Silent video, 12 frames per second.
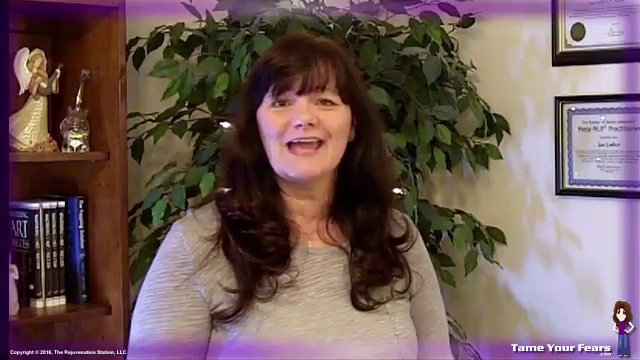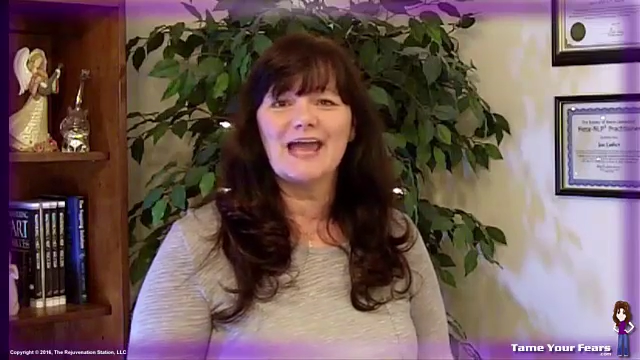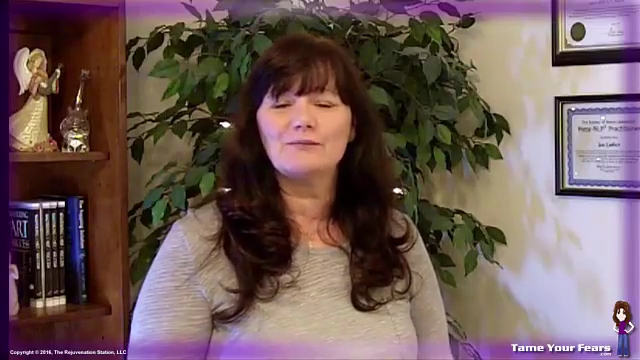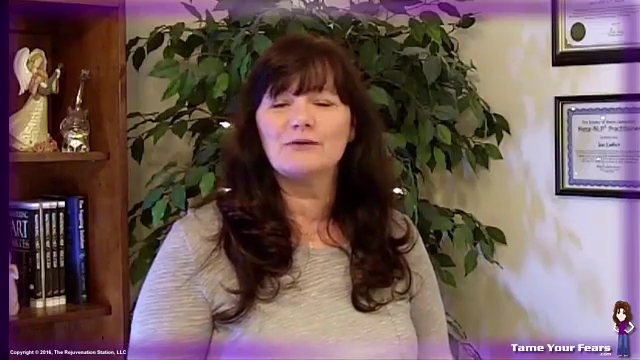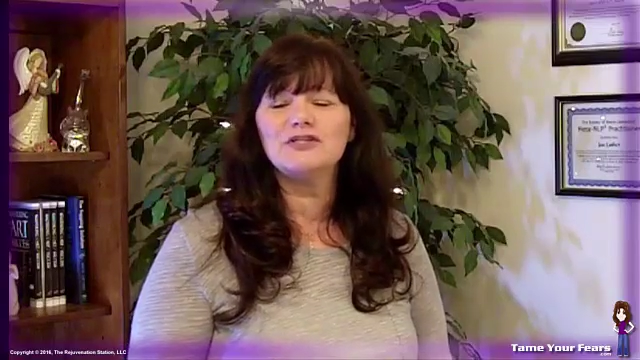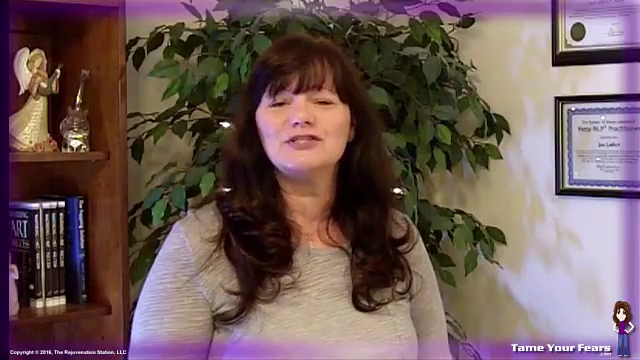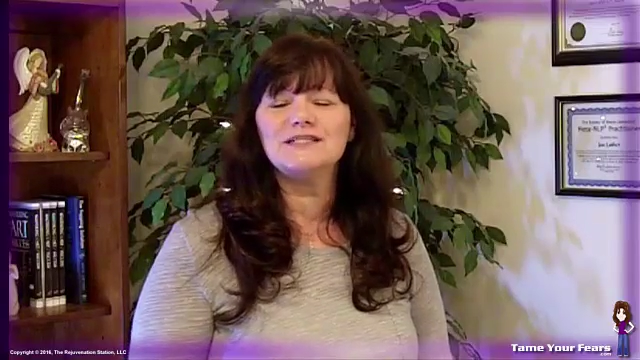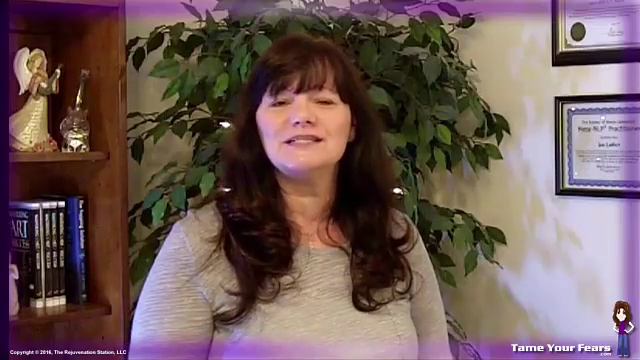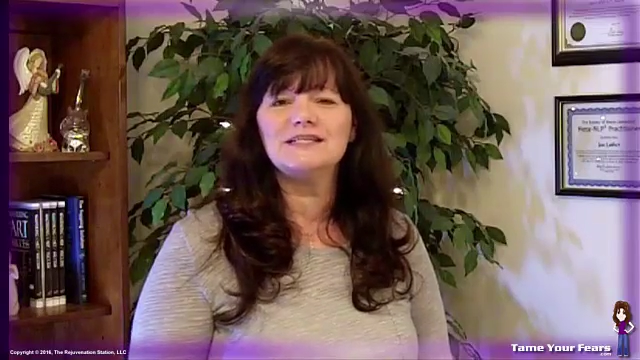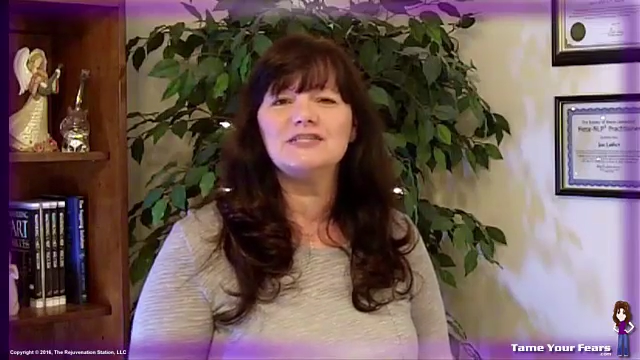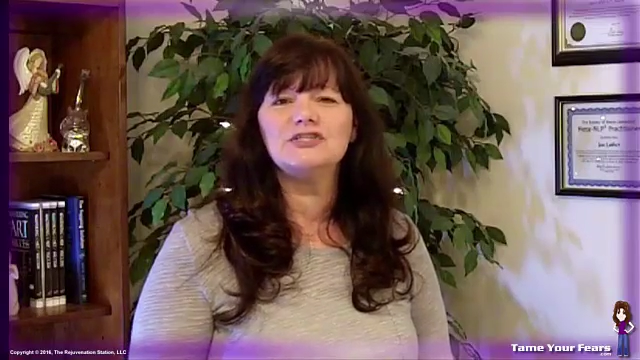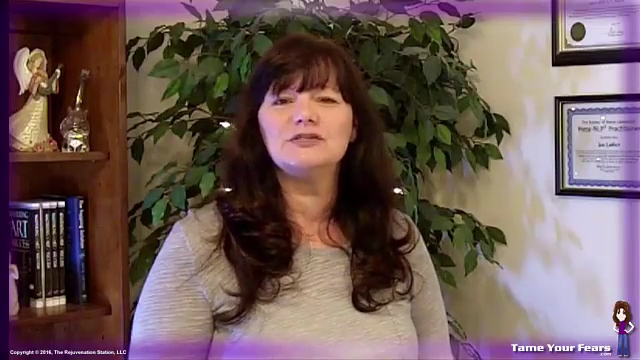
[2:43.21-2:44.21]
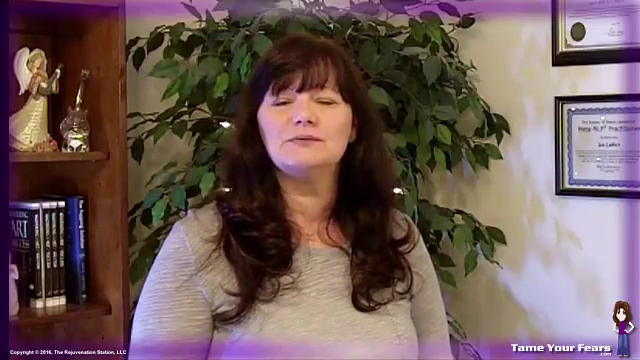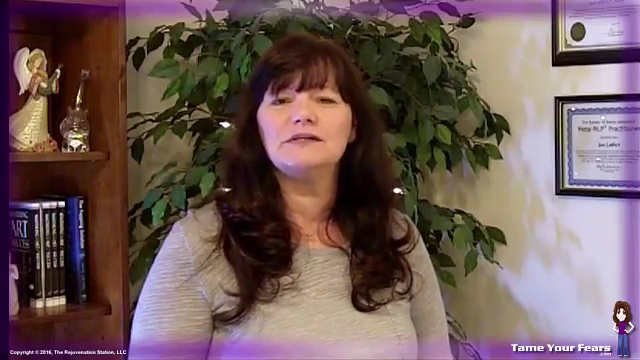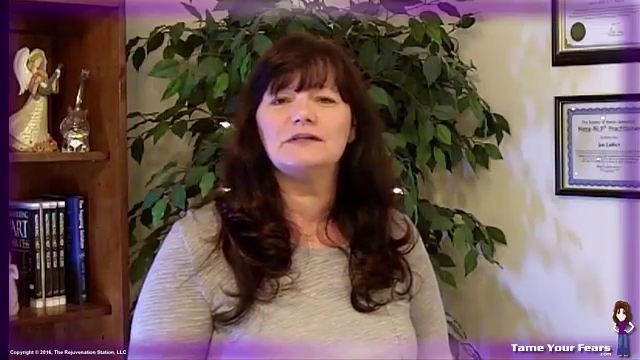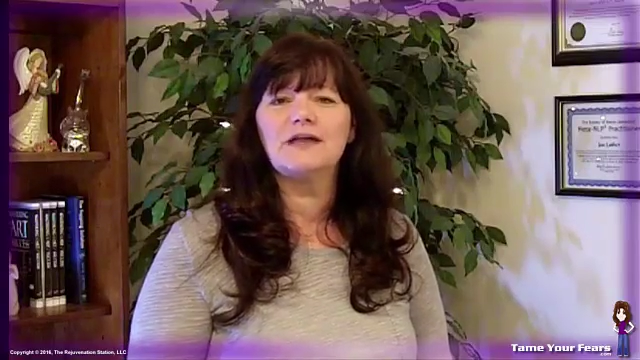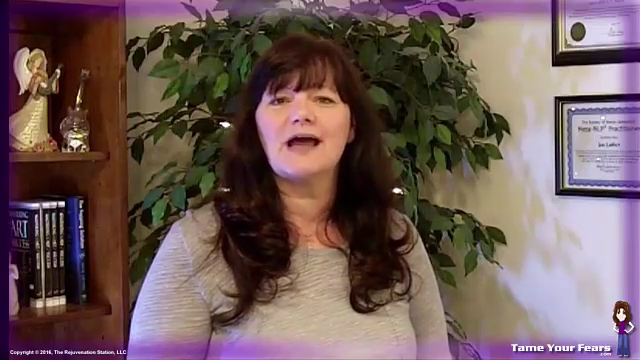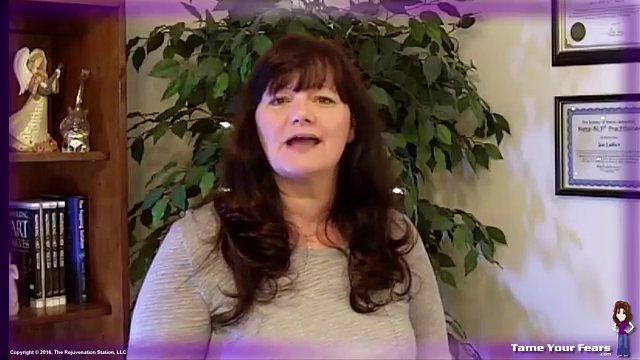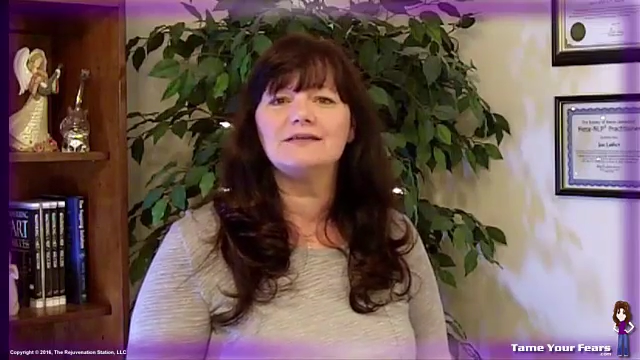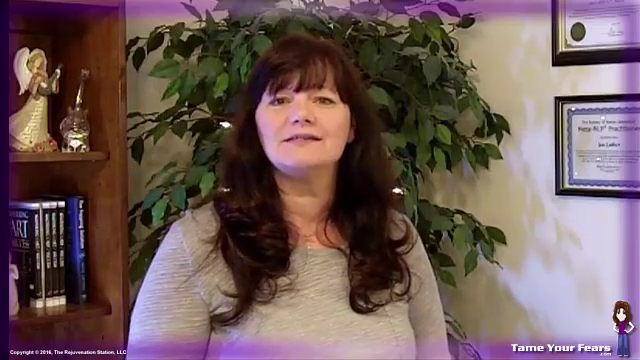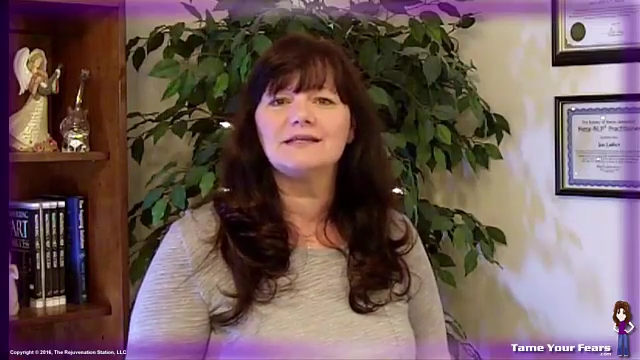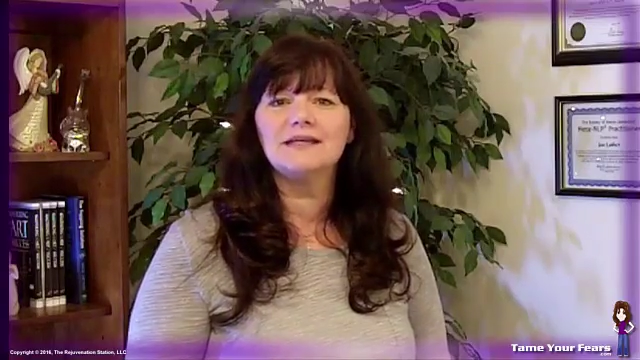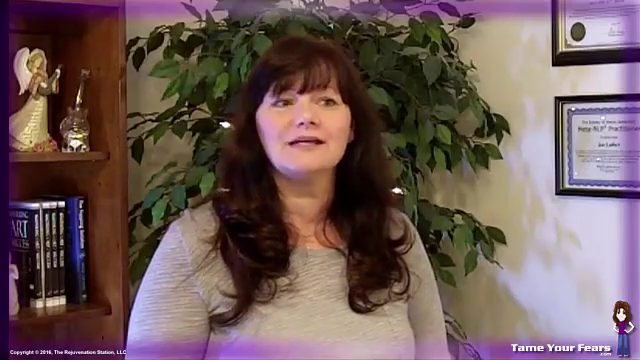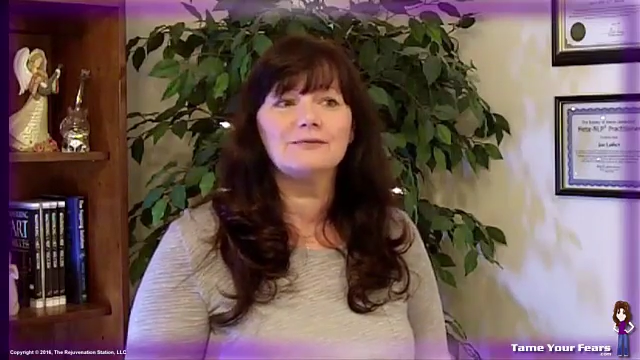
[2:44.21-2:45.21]
And when she did, she
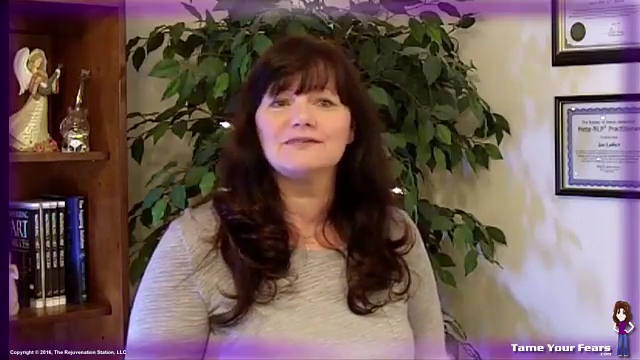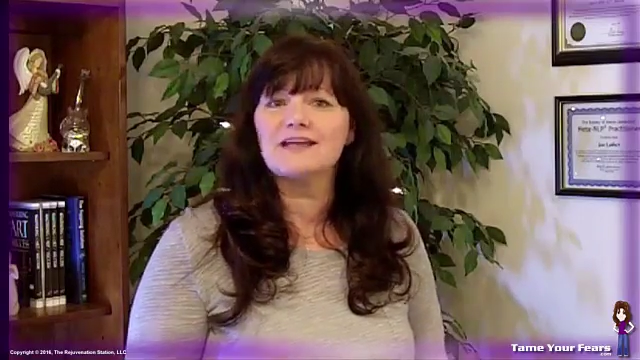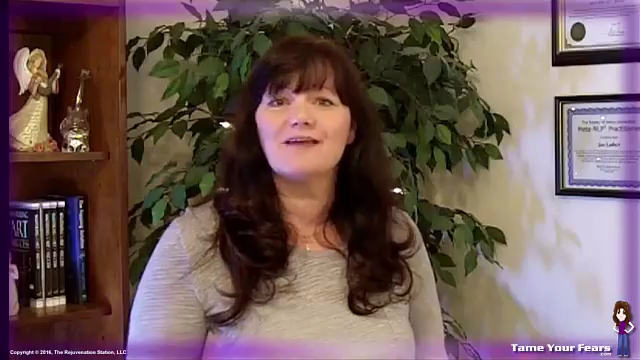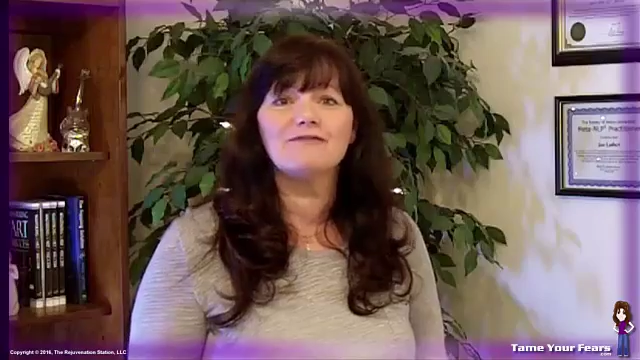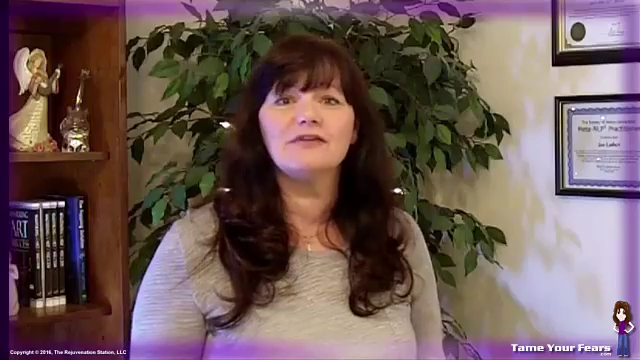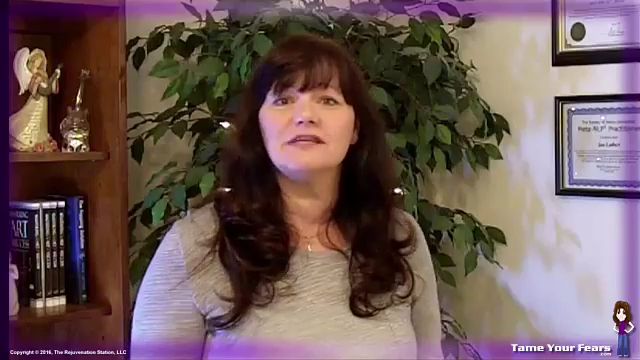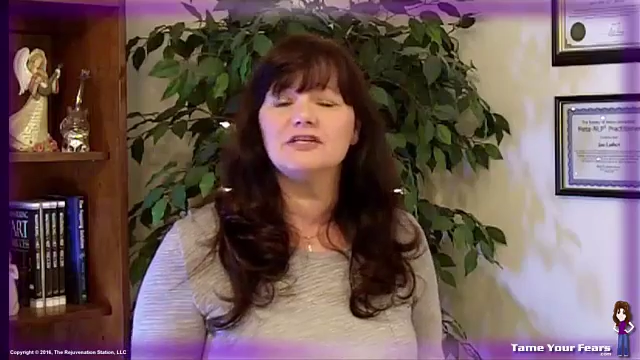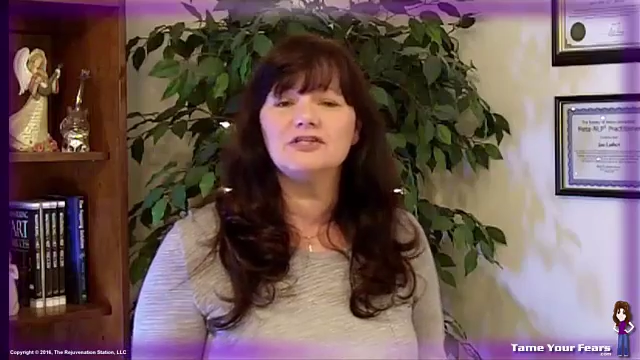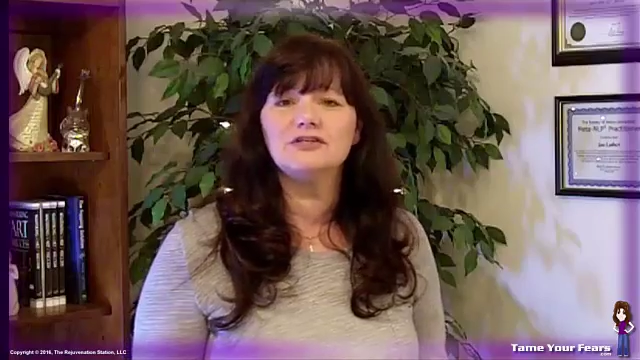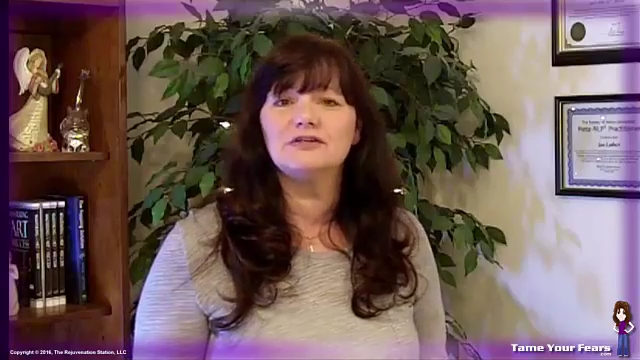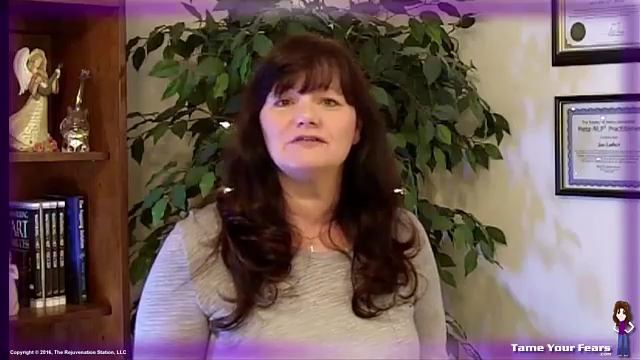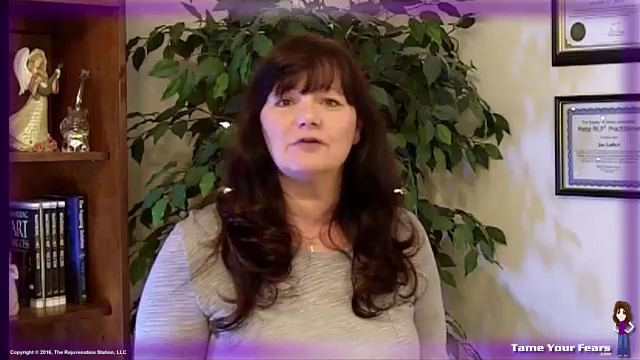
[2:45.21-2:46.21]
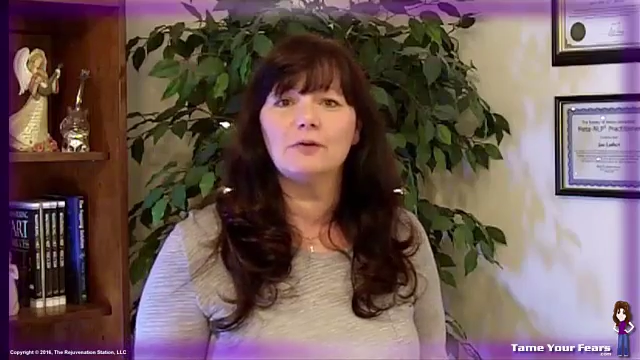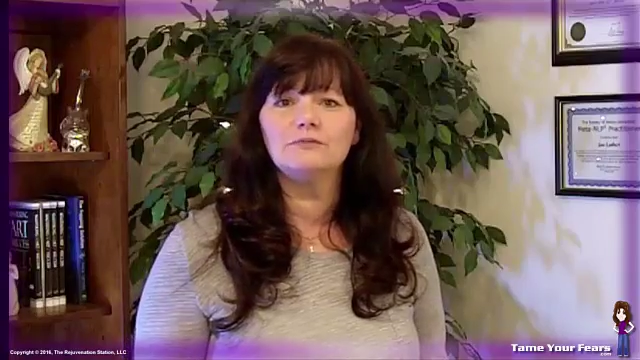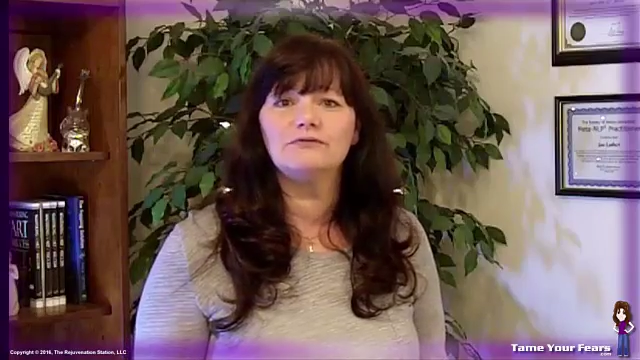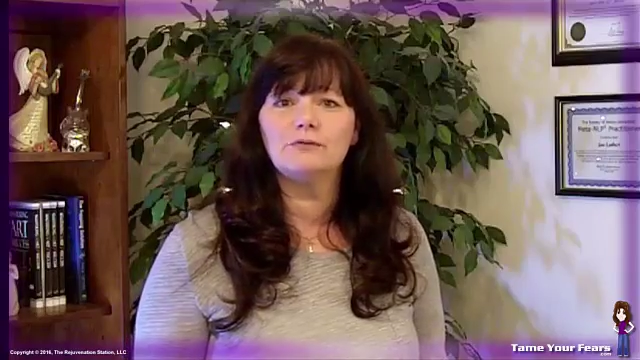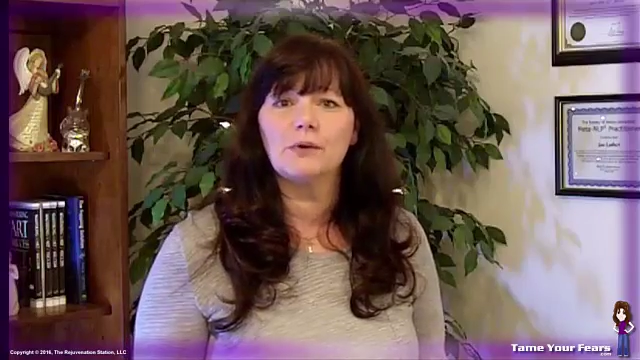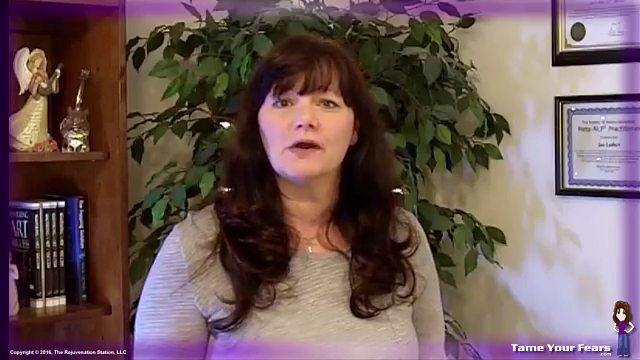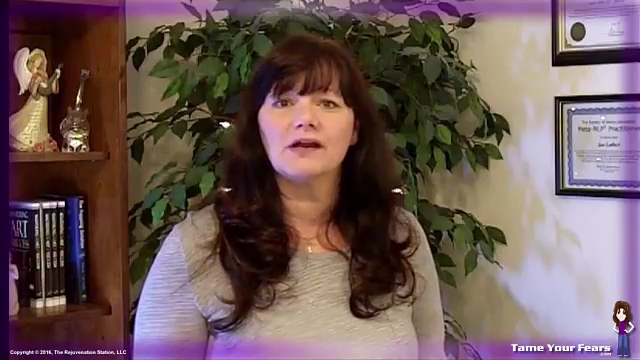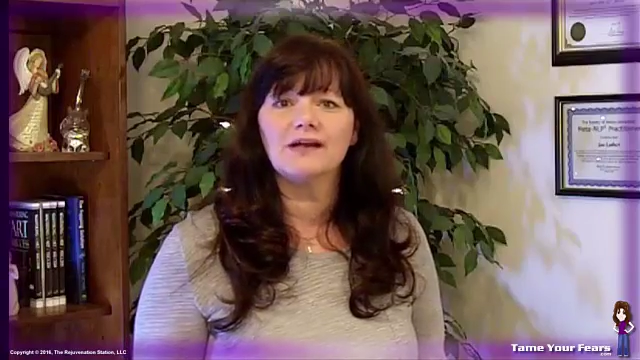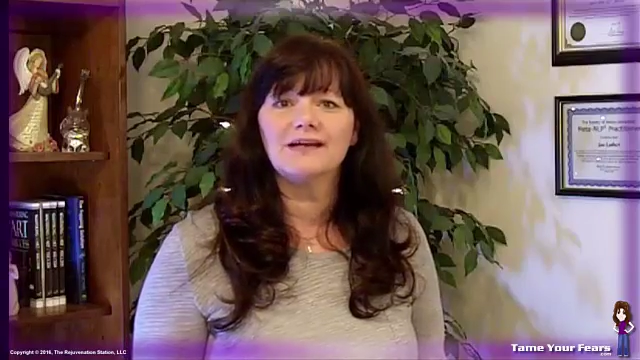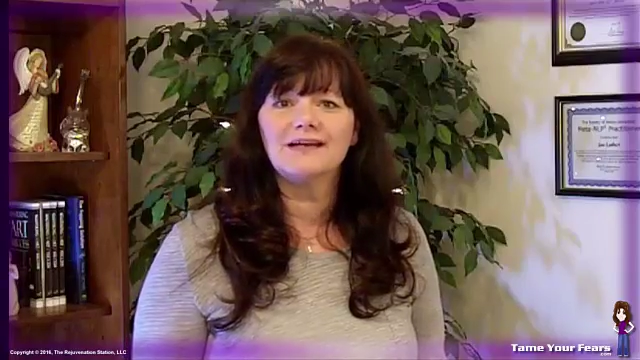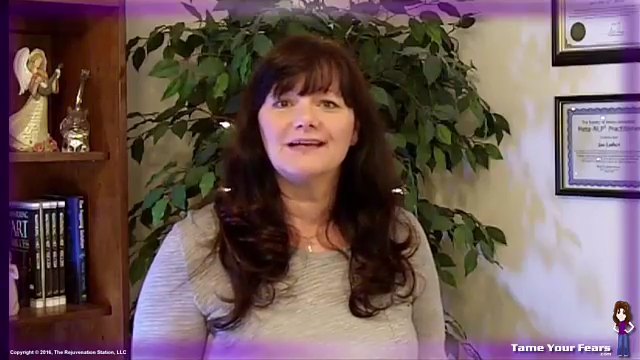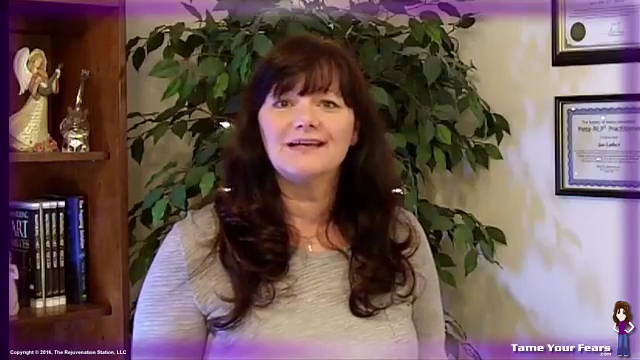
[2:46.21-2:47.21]
realized it was everything she could have hoped for.